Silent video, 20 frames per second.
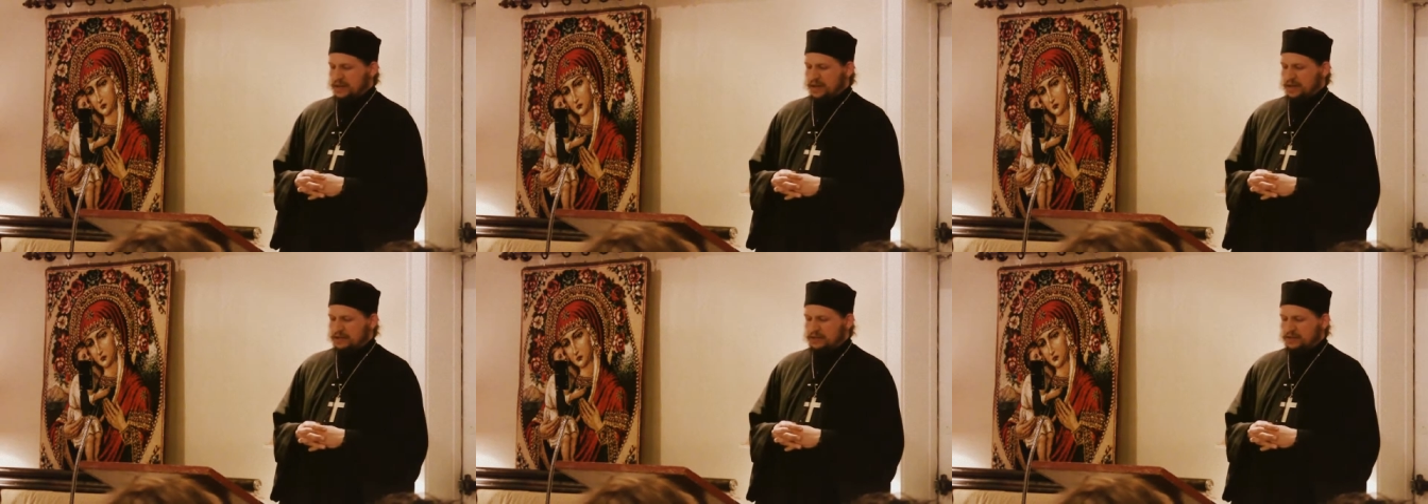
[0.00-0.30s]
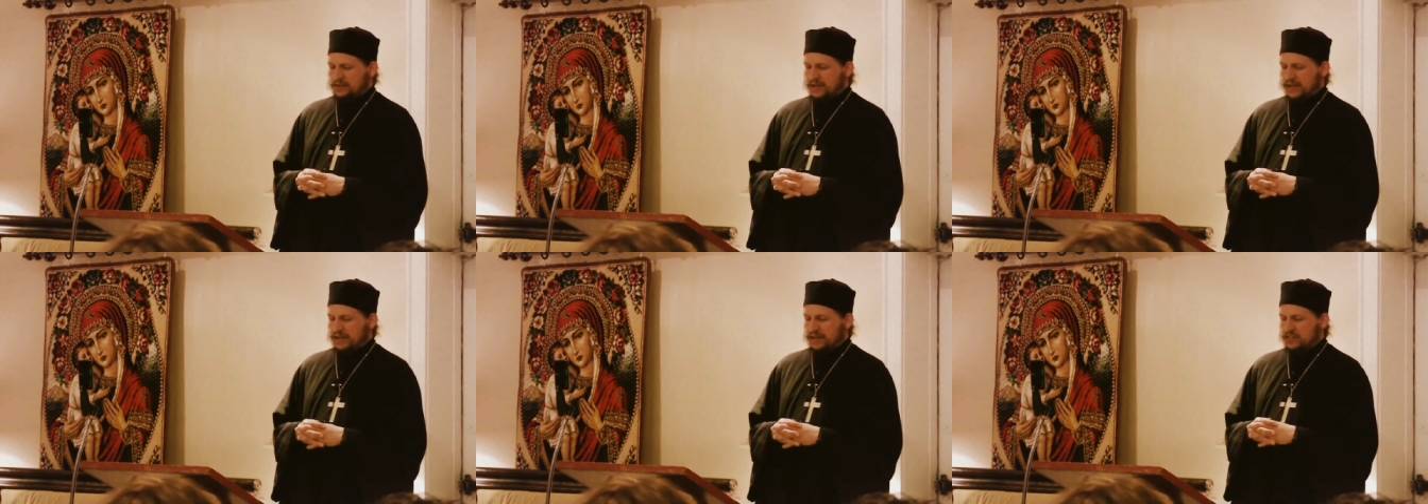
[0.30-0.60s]
I
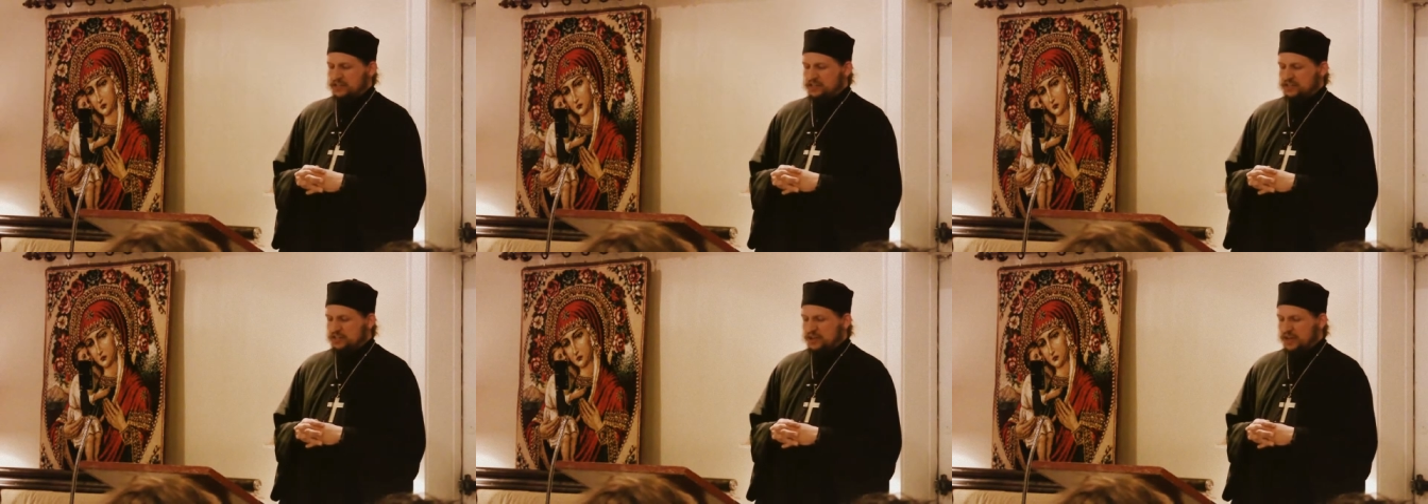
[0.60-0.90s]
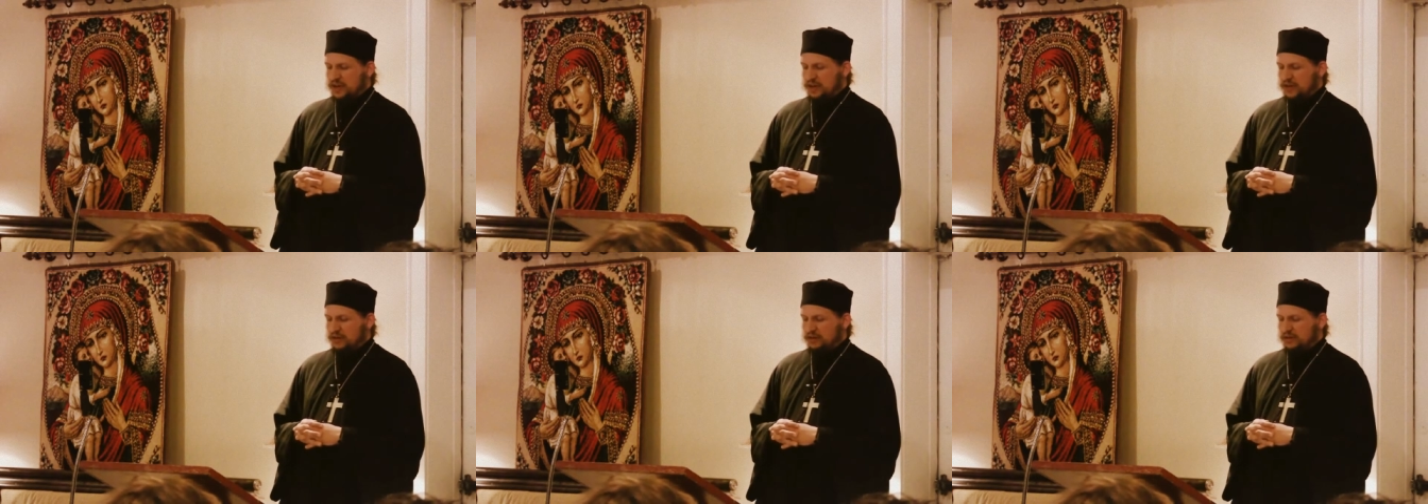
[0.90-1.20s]
took out a
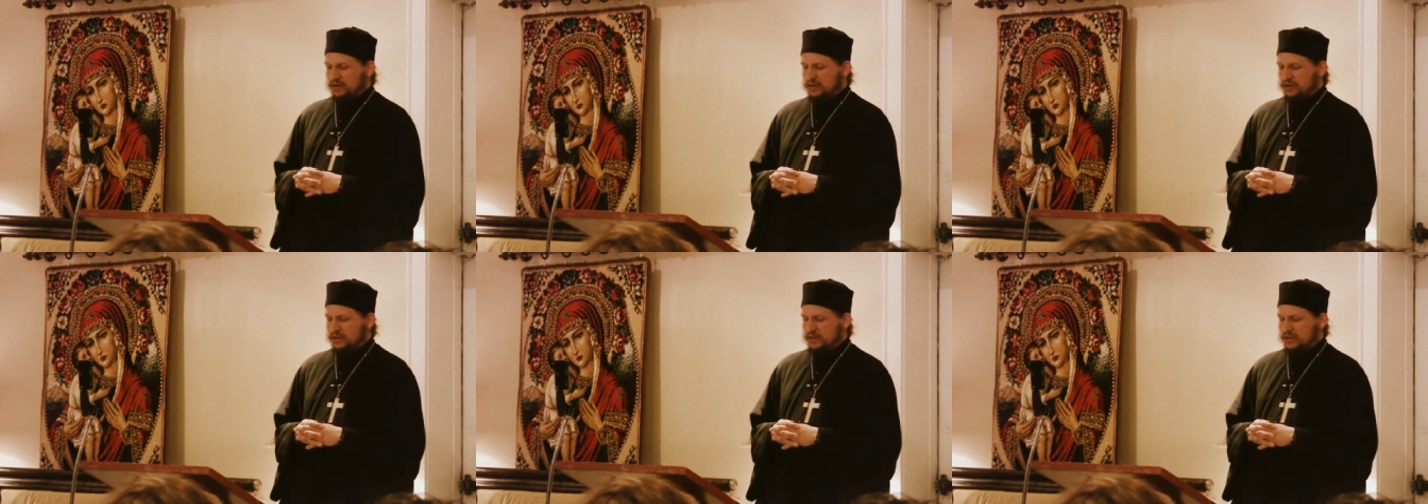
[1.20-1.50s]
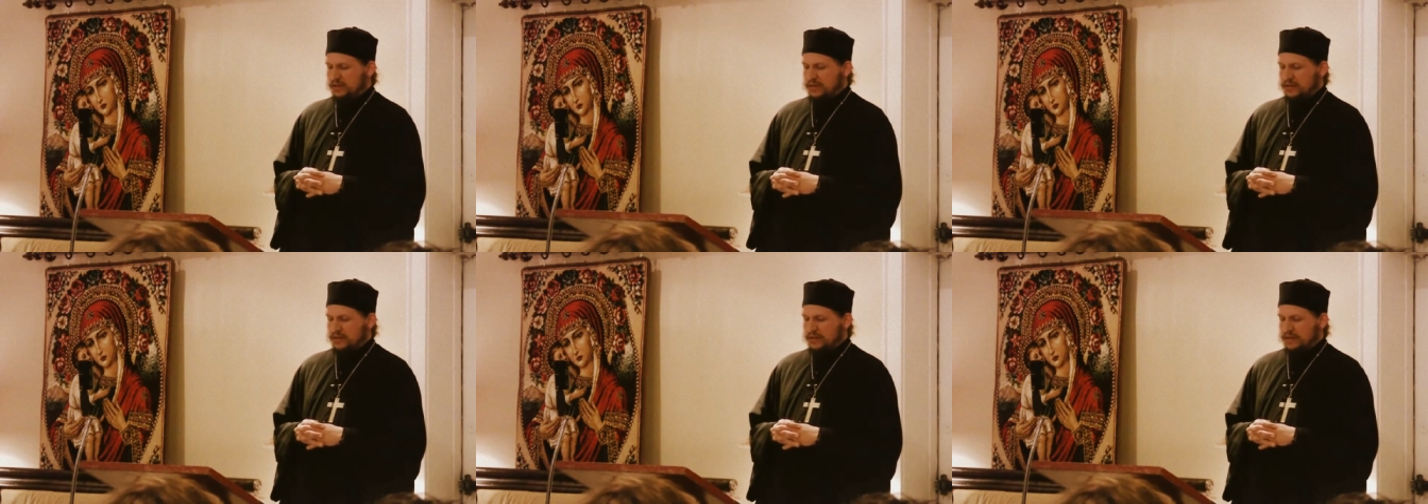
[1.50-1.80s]
shell
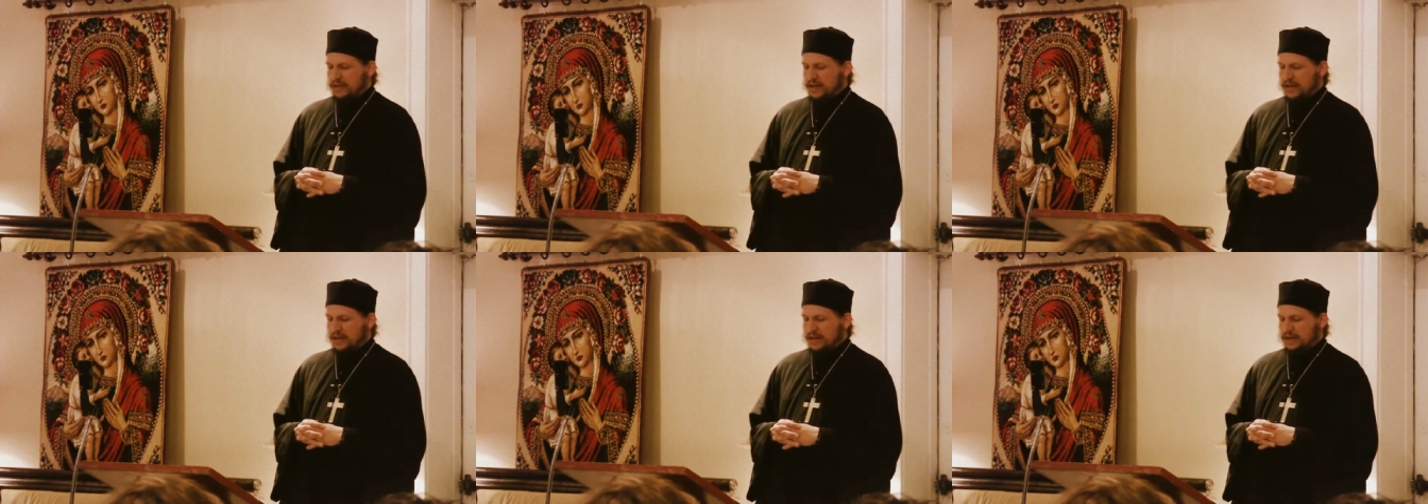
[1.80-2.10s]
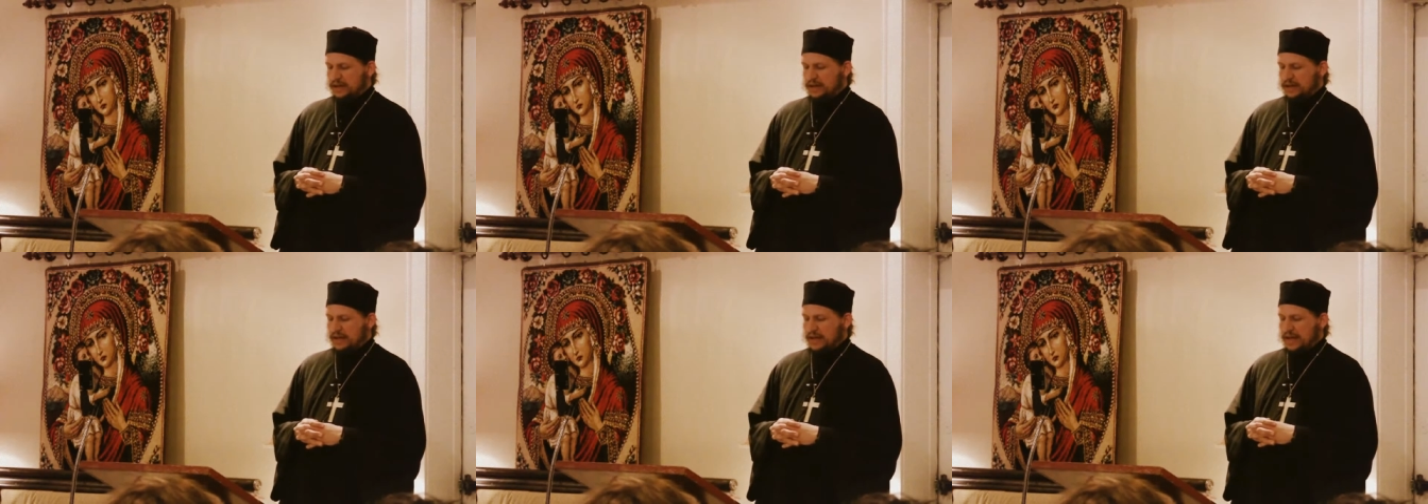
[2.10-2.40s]
that I
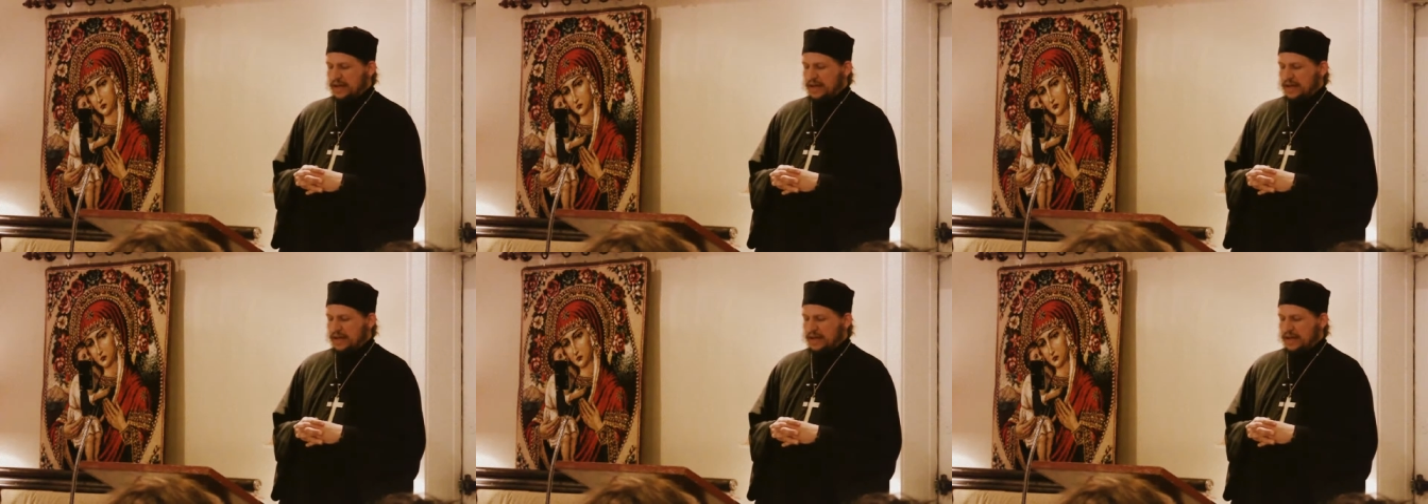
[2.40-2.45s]
had